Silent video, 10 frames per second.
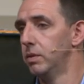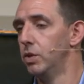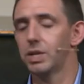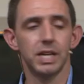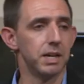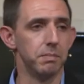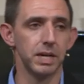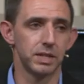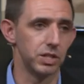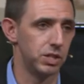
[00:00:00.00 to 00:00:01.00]
You can
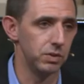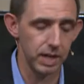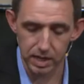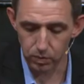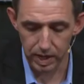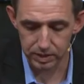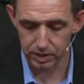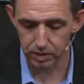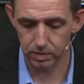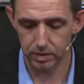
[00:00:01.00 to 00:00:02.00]
admit that you need
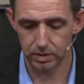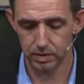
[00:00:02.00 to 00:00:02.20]
rescue.